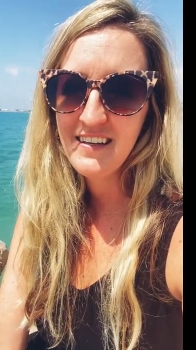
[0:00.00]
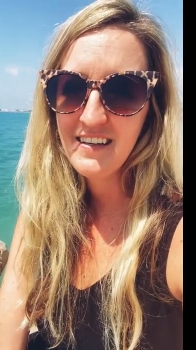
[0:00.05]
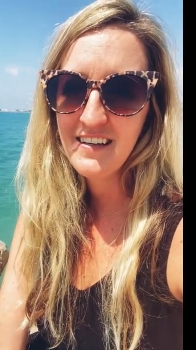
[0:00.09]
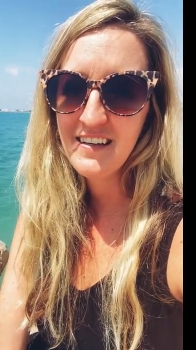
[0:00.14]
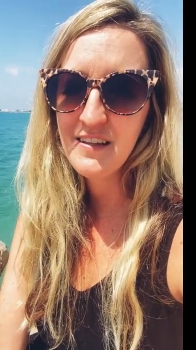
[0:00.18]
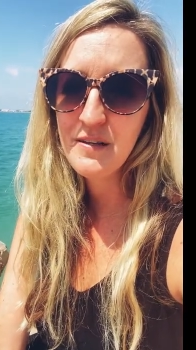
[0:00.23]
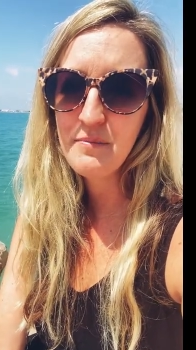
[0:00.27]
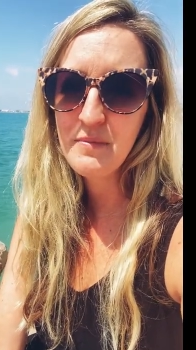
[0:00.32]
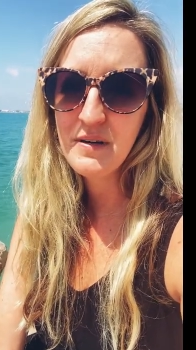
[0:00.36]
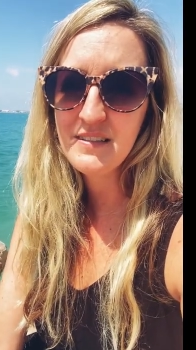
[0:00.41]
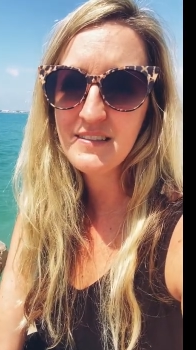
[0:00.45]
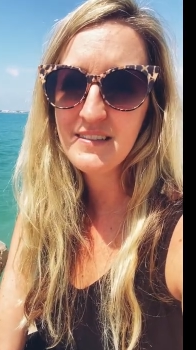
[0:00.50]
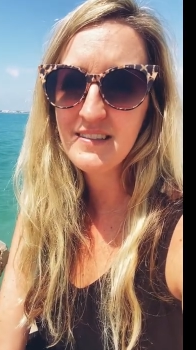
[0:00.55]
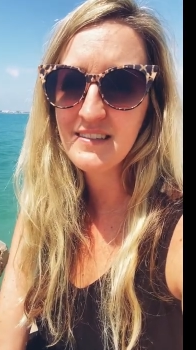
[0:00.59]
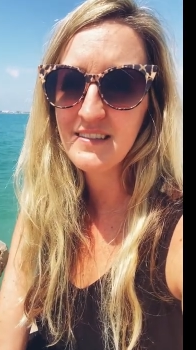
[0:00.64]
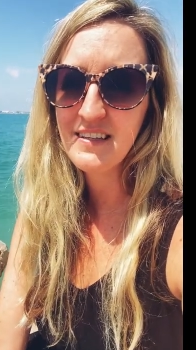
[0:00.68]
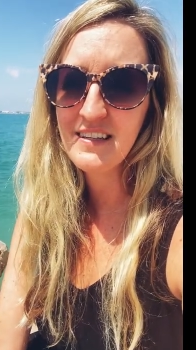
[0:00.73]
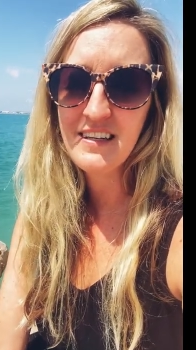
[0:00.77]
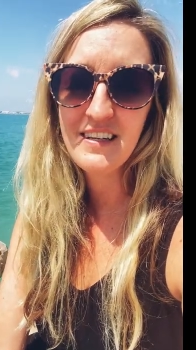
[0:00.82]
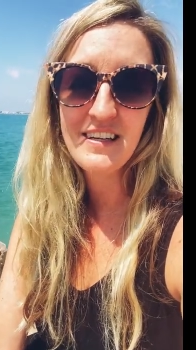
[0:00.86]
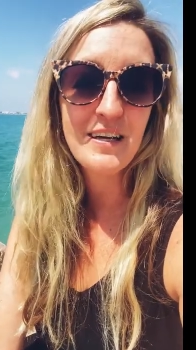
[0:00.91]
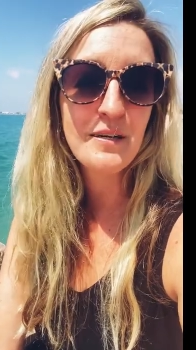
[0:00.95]
in the months
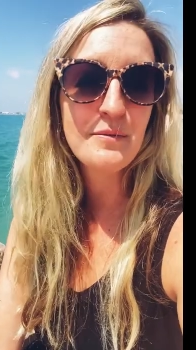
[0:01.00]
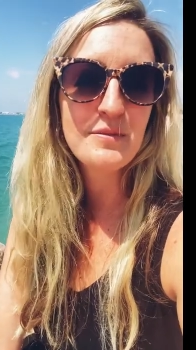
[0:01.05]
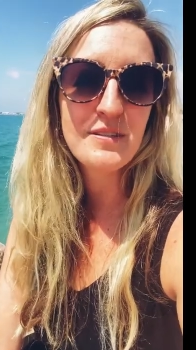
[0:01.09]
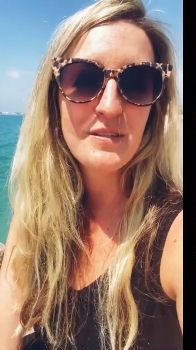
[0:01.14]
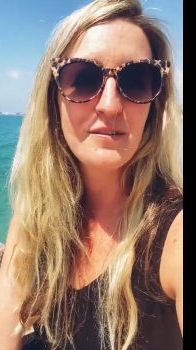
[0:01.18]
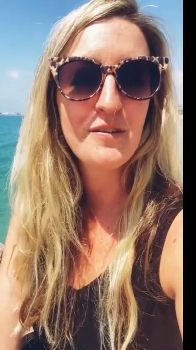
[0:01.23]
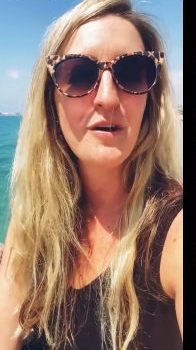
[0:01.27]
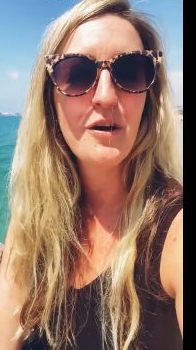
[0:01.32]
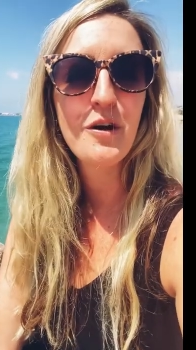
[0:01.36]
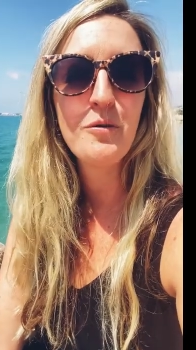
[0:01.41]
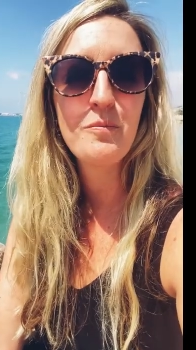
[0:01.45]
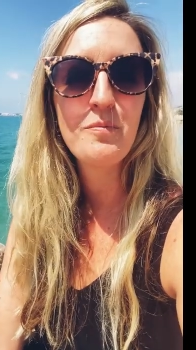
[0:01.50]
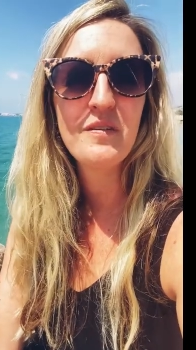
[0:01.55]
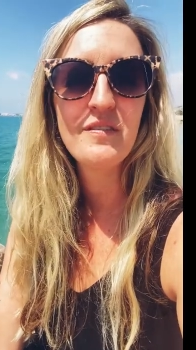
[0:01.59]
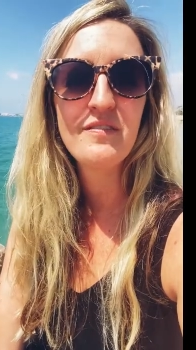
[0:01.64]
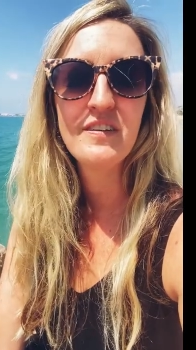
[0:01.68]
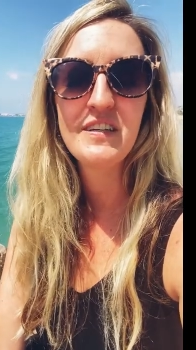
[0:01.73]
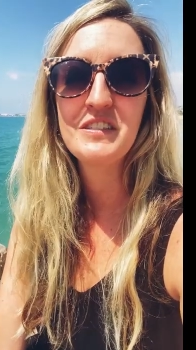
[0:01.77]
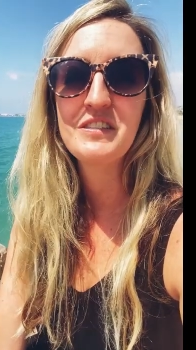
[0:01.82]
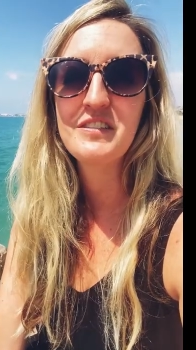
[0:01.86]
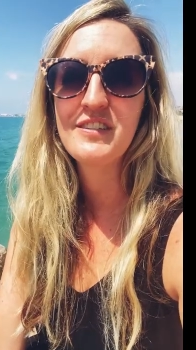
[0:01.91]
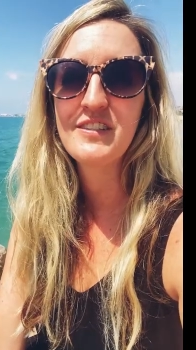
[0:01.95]
leading up to the Hope
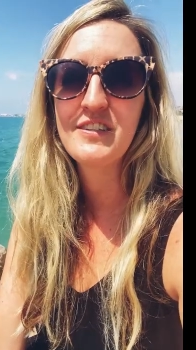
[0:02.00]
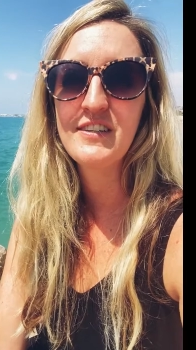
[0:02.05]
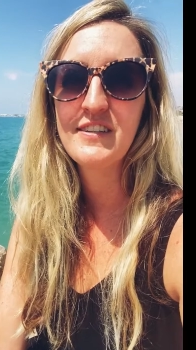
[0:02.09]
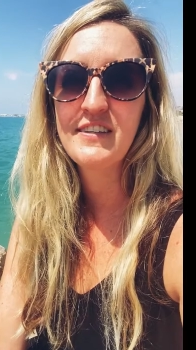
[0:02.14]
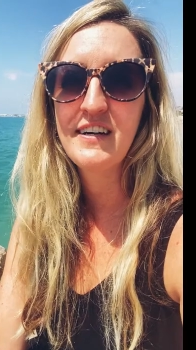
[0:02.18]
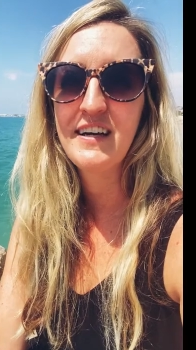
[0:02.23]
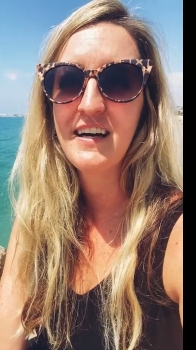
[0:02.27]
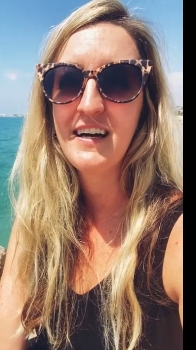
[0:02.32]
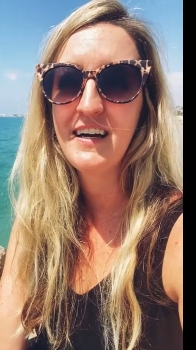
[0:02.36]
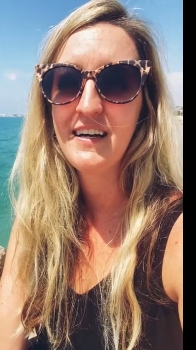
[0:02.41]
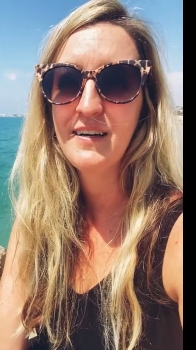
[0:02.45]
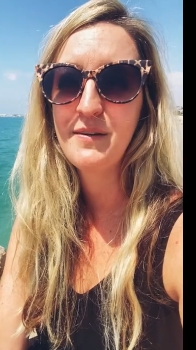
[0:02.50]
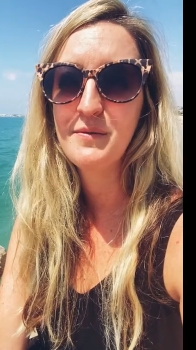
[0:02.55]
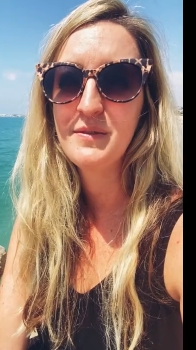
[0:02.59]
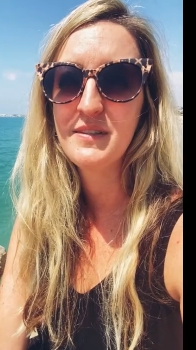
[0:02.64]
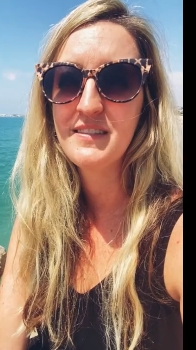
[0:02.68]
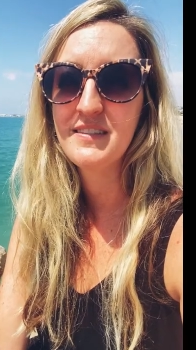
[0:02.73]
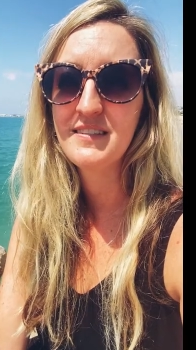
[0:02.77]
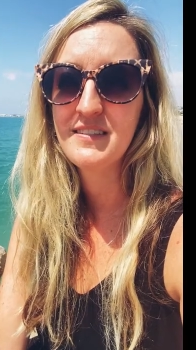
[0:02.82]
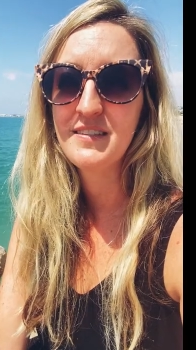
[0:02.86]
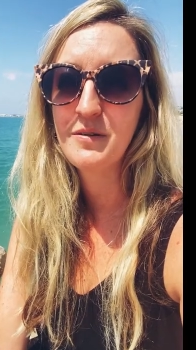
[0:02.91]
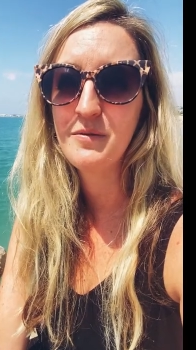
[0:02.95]
Adventure, I
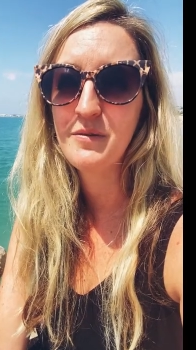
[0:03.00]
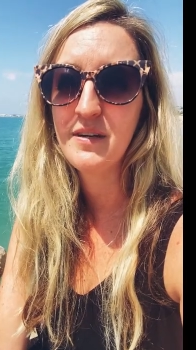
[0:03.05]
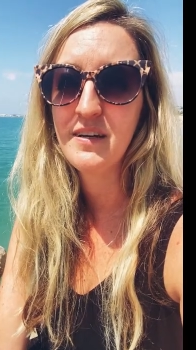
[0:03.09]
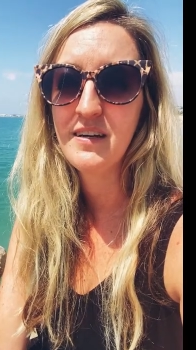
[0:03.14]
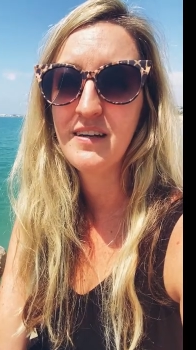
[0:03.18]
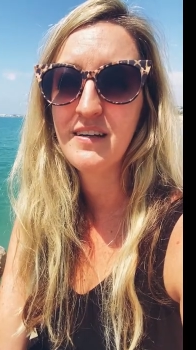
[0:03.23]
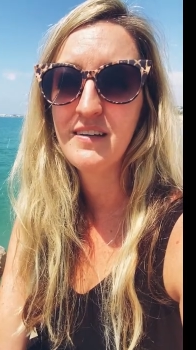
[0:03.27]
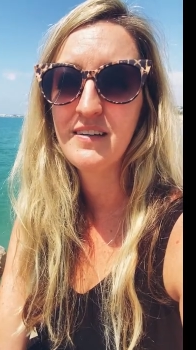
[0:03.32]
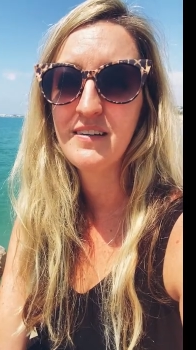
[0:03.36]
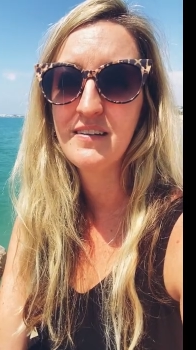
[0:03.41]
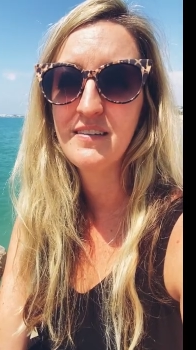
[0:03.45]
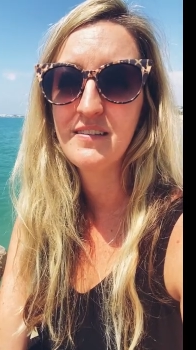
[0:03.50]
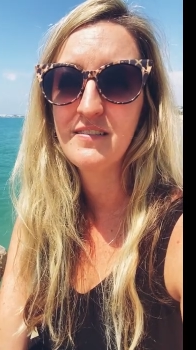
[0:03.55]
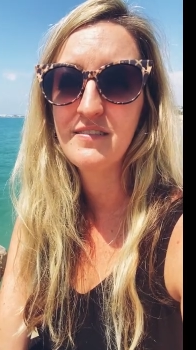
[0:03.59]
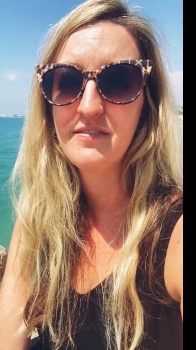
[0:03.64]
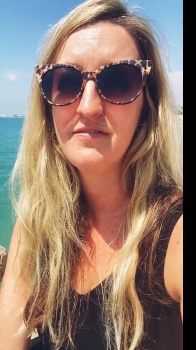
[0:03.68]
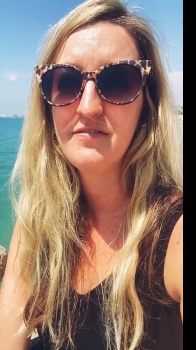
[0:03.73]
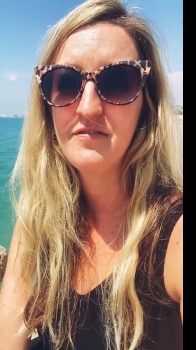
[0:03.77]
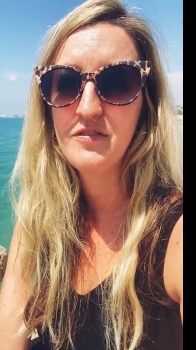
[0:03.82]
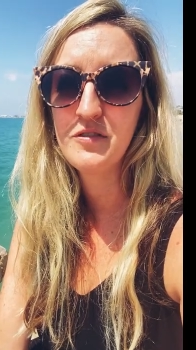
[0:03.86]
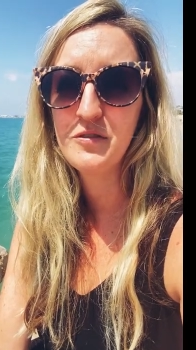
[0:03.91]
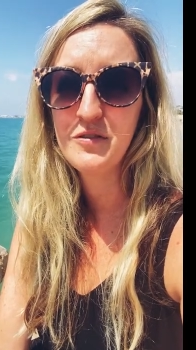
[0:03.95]
was going
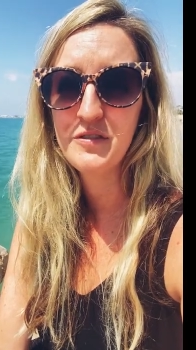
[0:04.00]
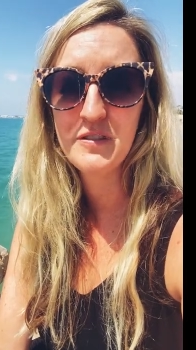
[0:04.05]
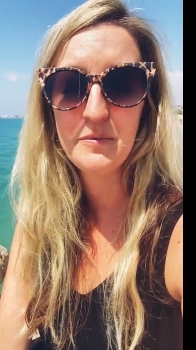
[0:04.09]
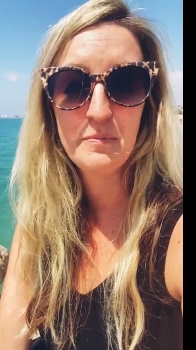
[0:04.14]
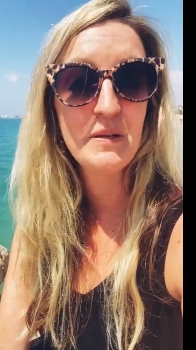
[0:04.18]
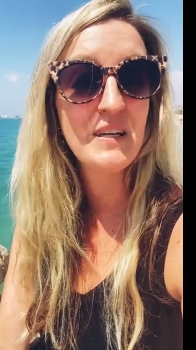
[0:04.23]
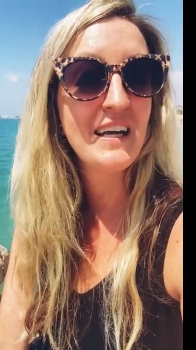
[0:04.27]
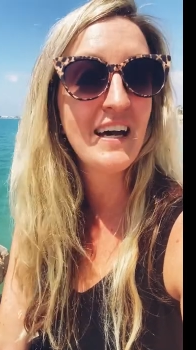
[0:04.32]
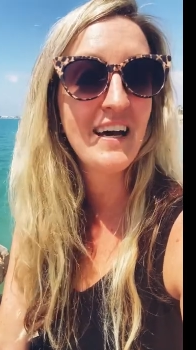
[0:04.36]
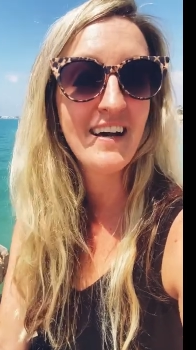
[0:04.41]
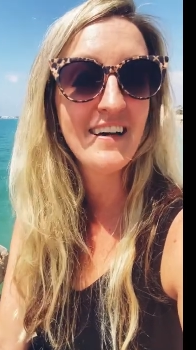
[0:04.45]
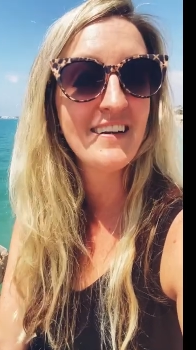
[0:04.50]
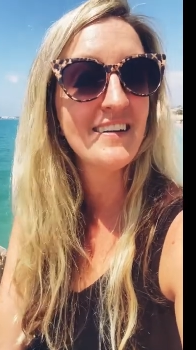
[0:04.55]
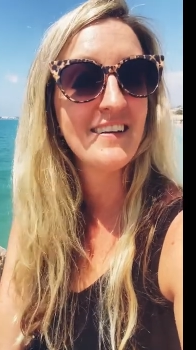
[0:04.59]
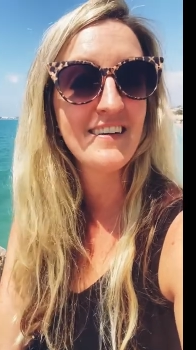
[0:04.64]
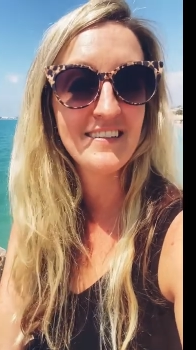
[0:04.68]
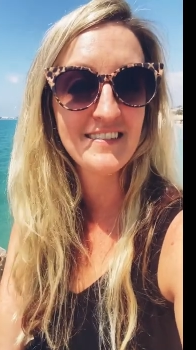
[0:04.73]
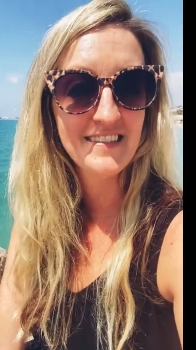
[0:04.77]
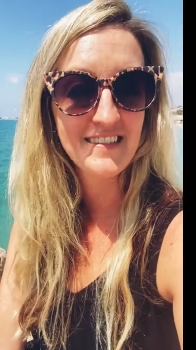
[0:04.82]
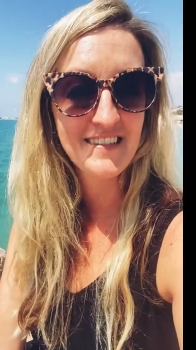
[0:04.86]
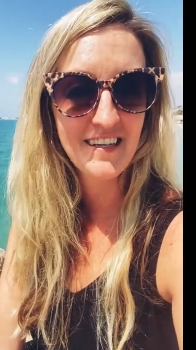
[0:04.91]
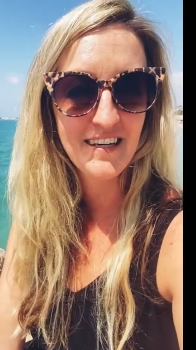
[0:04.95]
full speed ahead
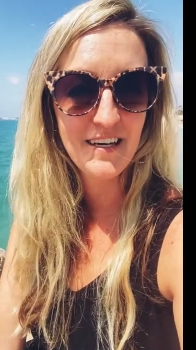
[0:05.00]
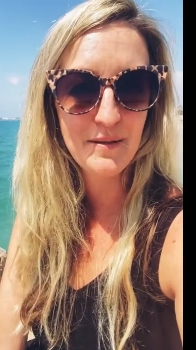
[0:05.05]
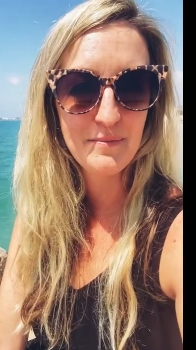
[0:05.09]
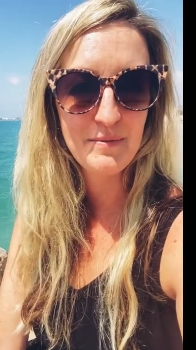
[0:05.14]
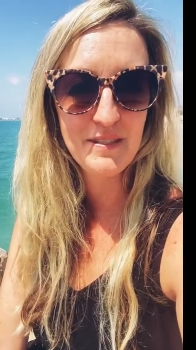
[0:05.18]
nonstop.